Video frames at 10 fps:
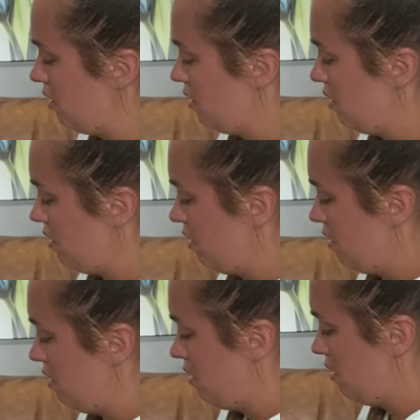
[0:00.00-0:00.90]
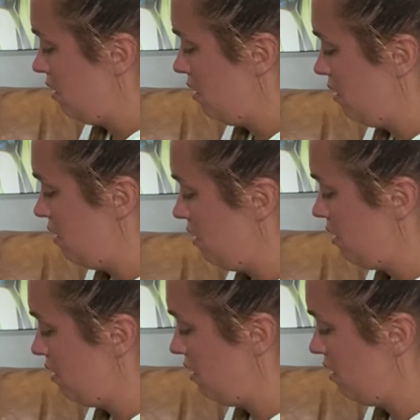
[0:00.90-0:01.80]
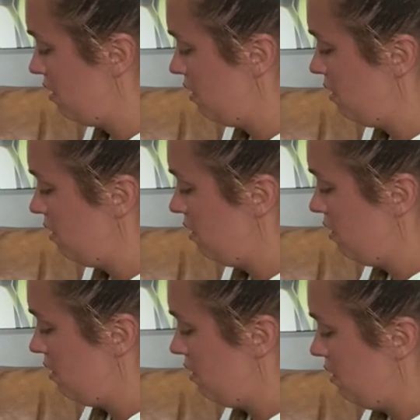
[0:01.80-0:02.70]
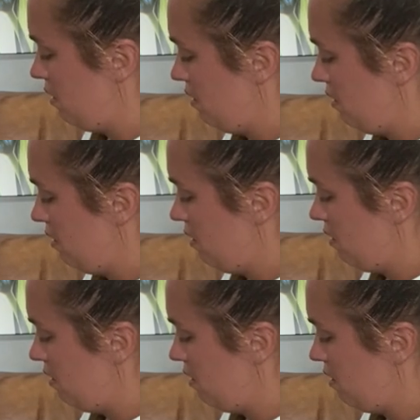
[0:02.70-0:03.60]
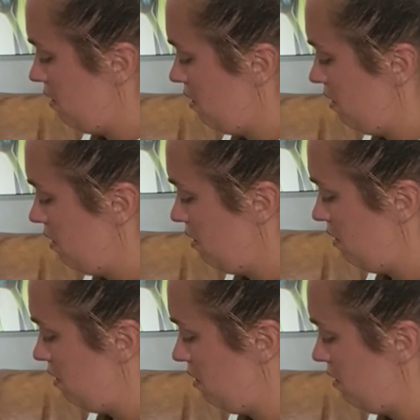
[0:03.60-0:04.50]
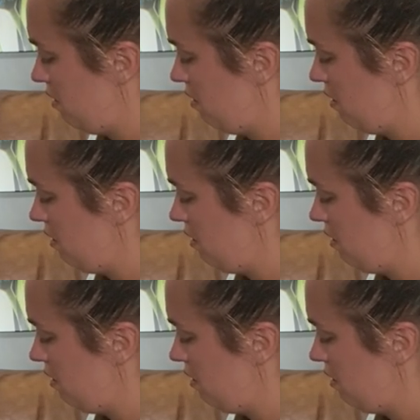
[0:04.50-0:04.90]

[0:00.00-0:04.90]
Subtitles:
[no speech]